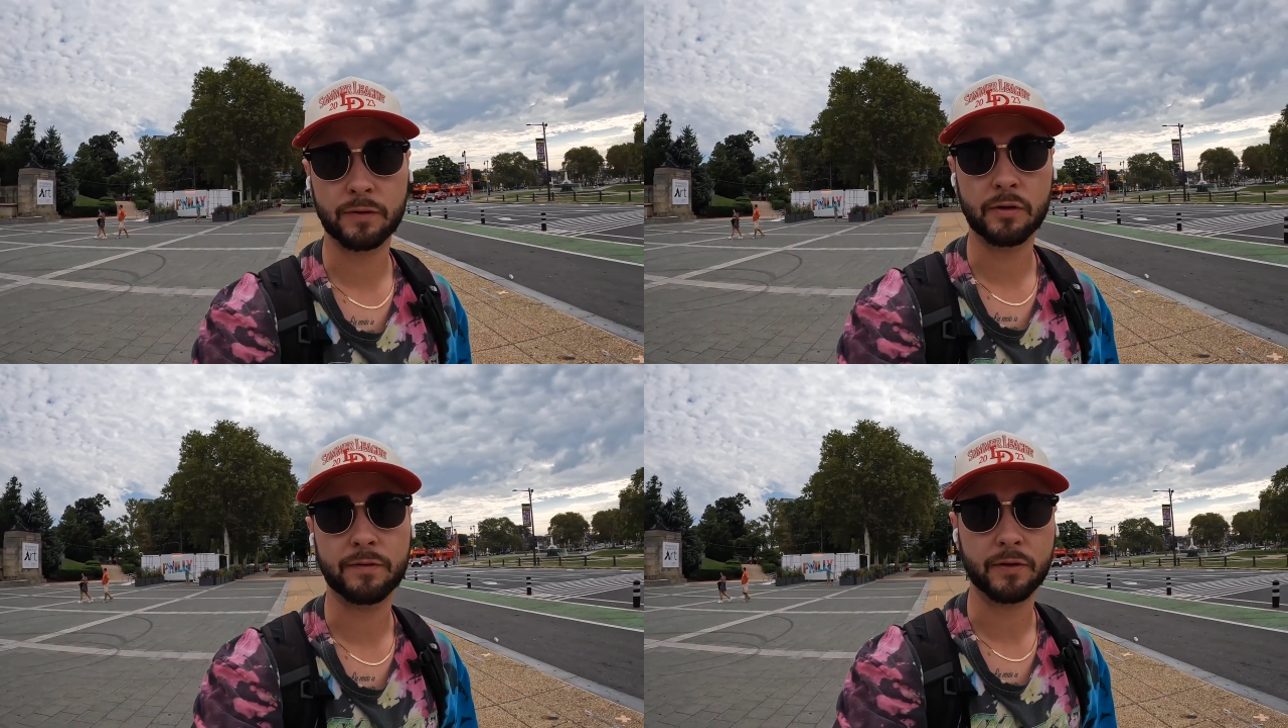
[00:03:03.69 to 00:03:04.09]
for
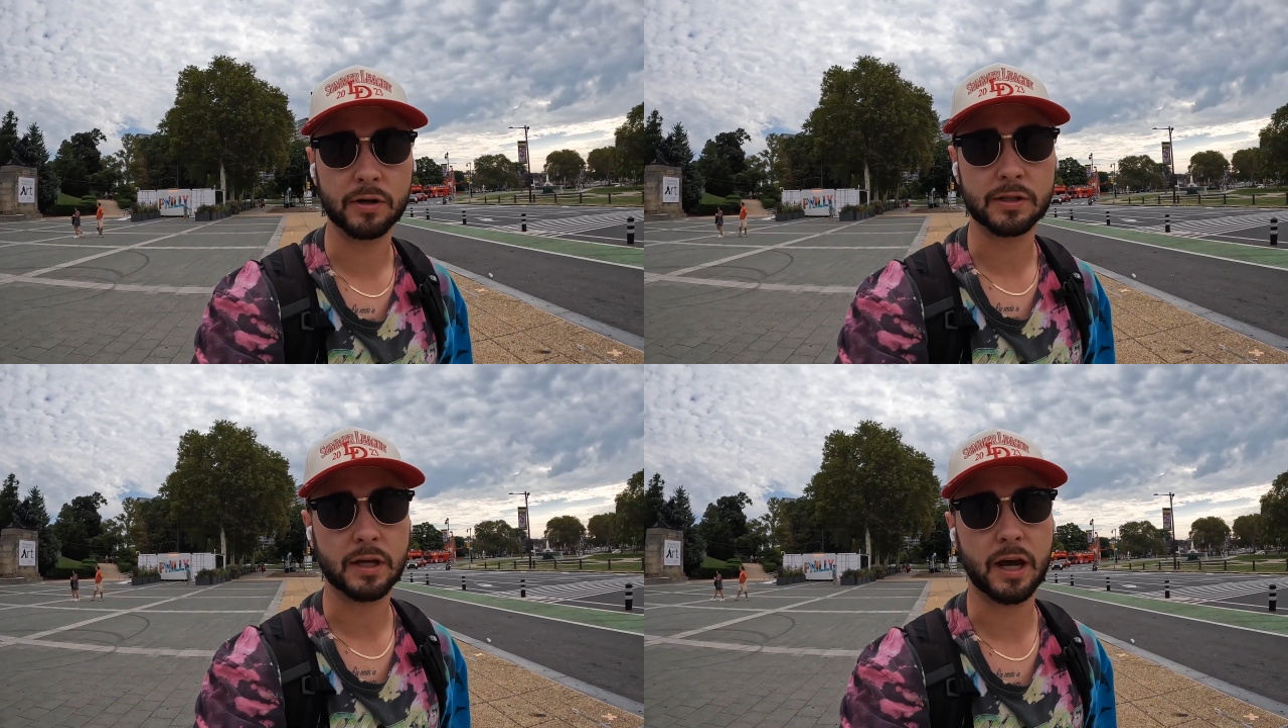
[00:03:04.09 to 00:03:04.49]
the
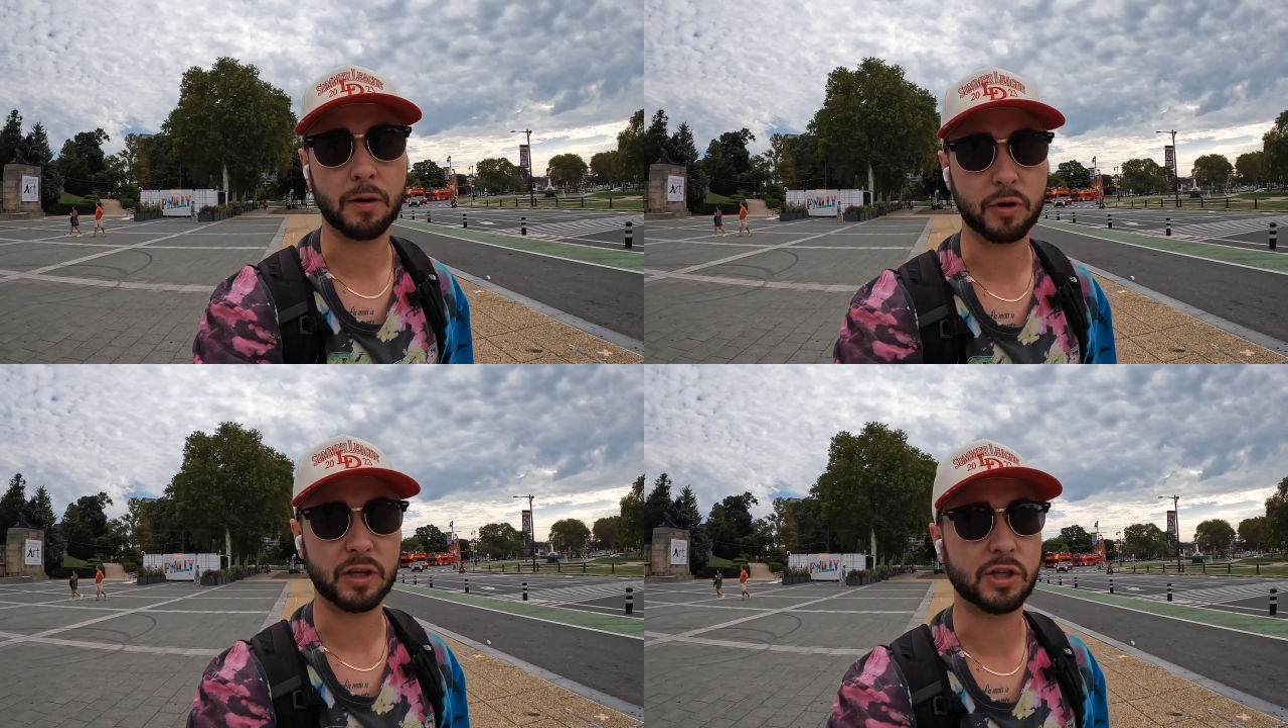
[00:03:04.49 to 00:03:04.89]
first
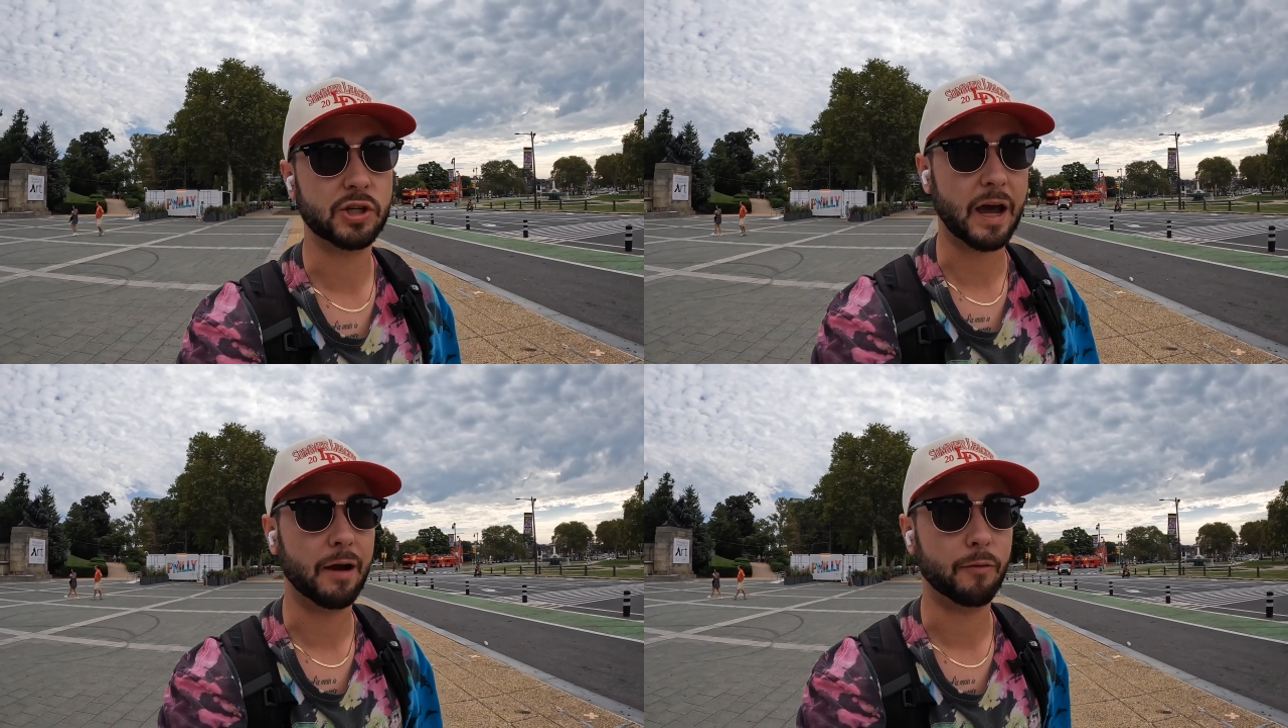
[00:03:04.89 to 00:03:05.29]
time when they
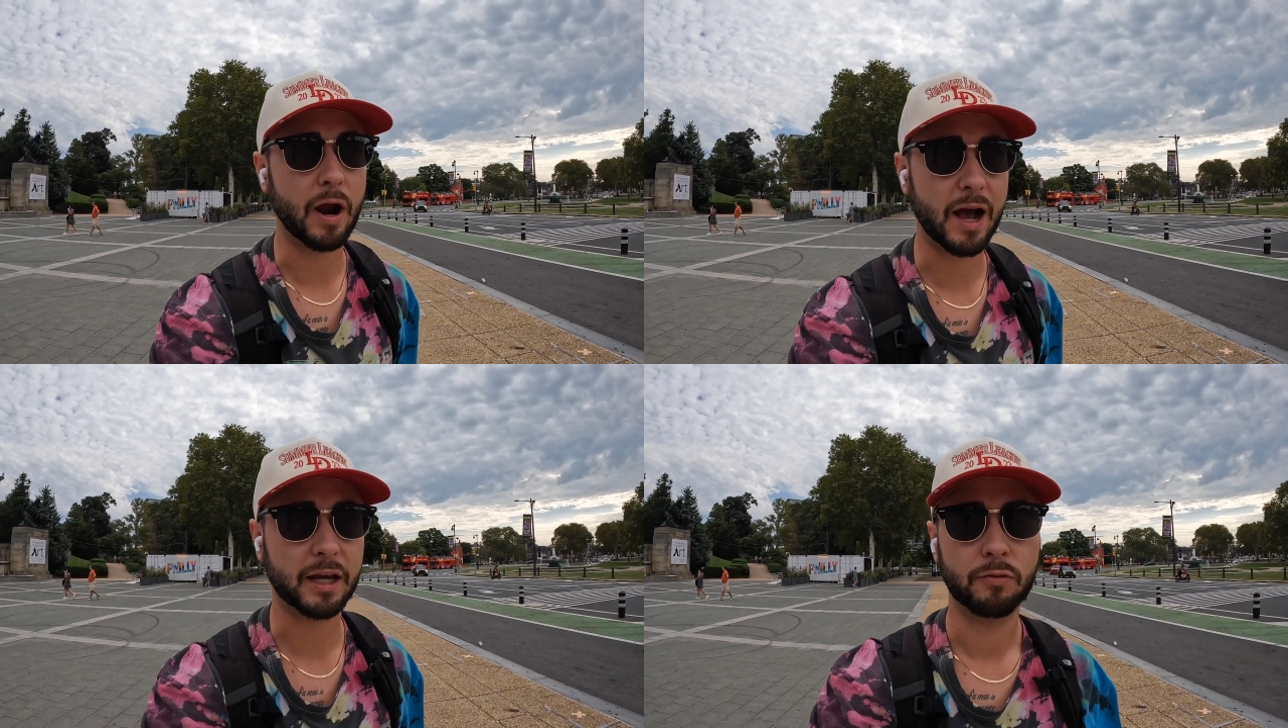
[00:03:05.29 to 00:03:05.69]
shot
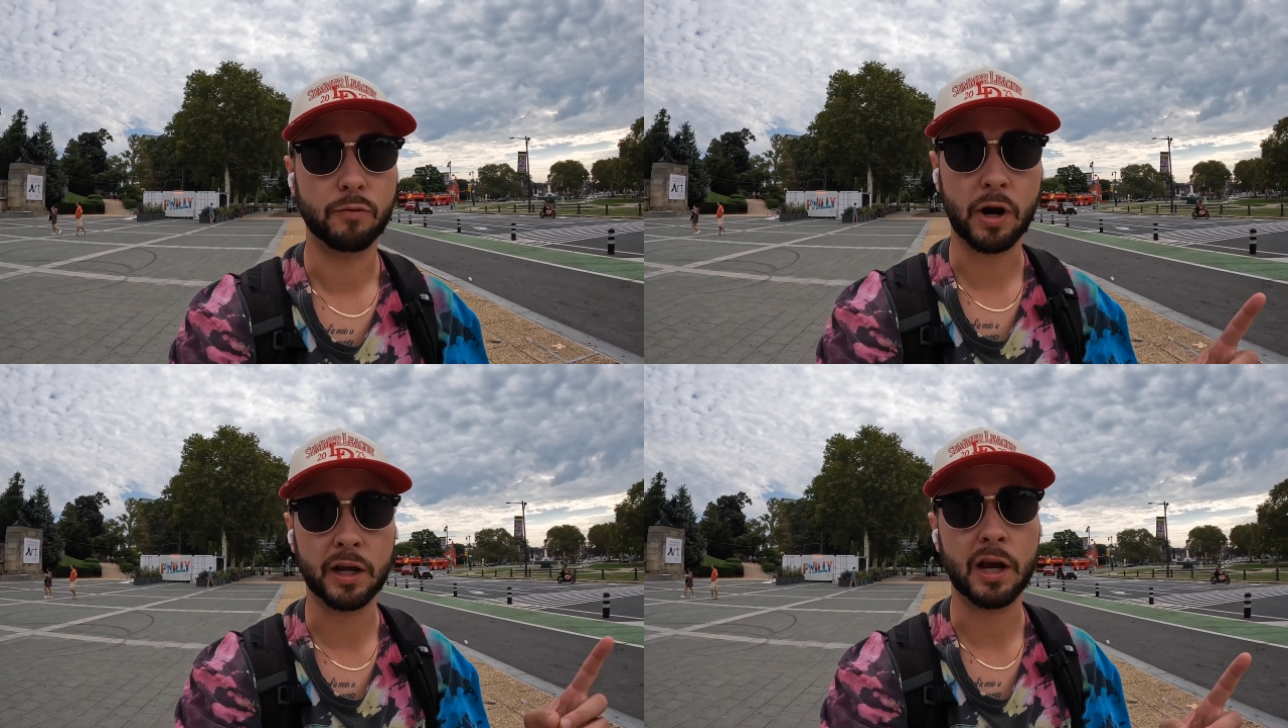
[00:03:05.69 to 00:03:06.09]
Rocky
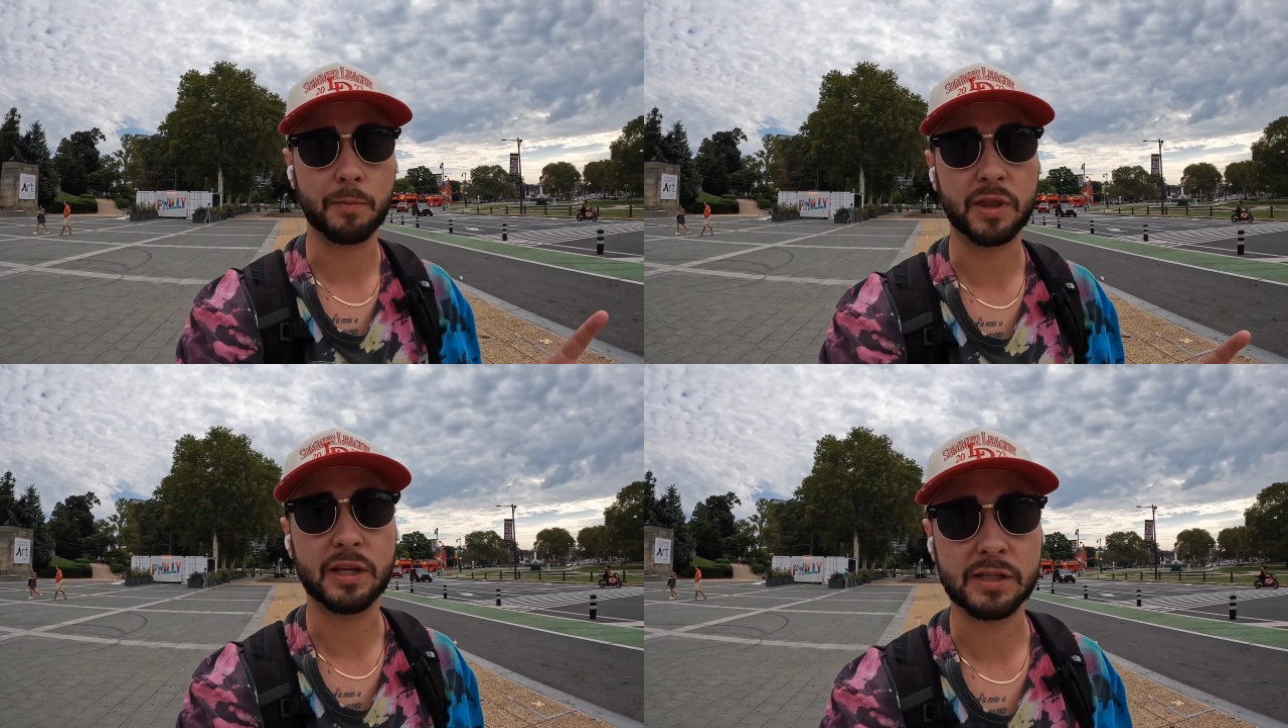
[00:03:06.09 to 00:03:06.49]
running up these